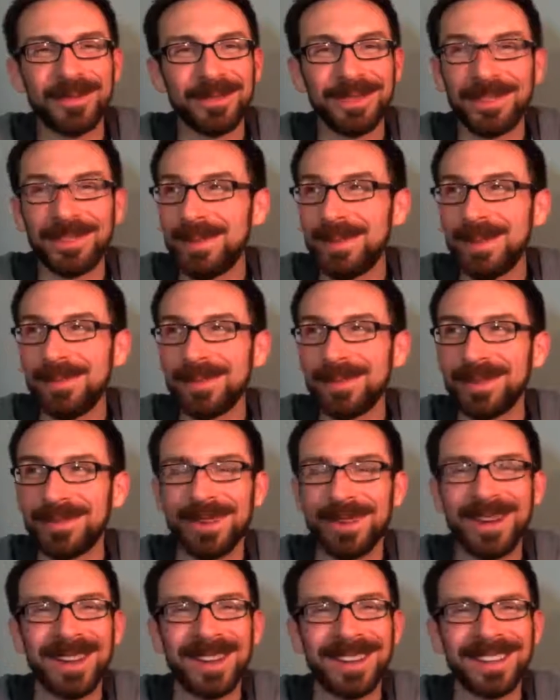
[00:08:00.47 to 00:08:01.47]
for these people to
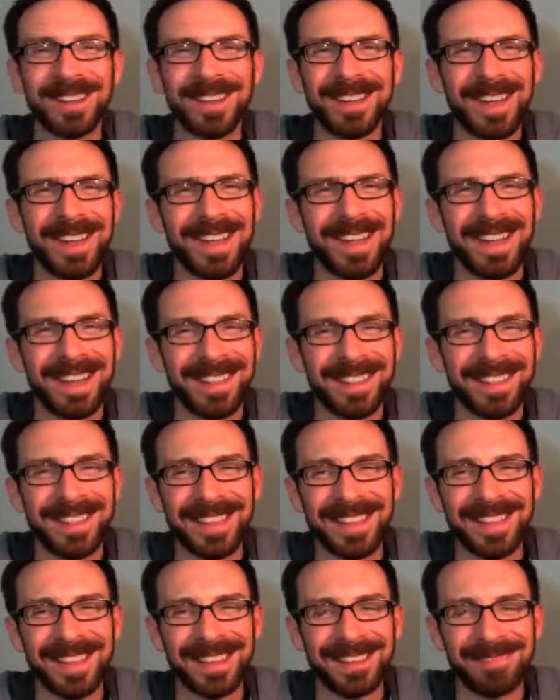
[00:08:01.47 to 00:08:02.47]
find. And
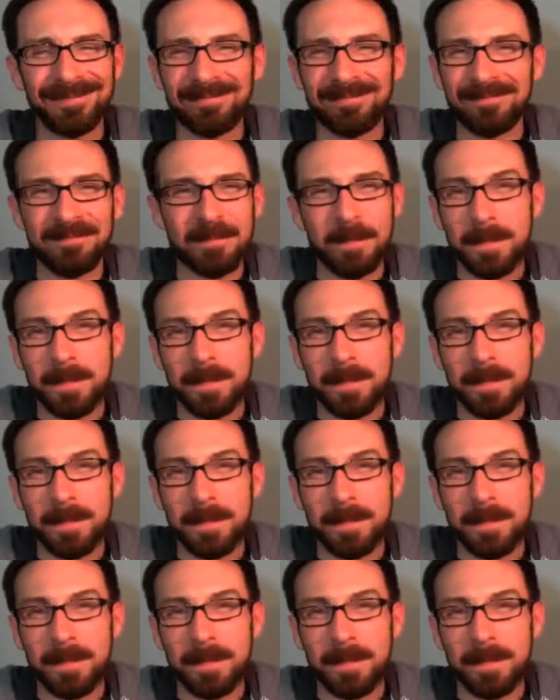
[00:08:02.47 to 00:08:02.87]
then,